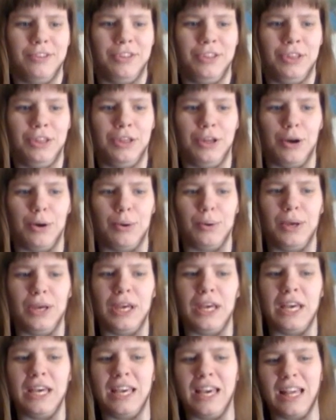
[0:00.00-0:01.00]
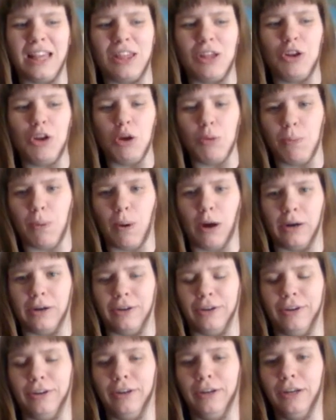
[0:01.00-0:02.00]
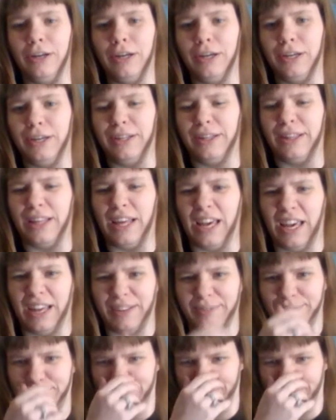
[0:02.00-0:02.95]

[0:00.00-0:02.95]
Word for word: So he gets a new partner that,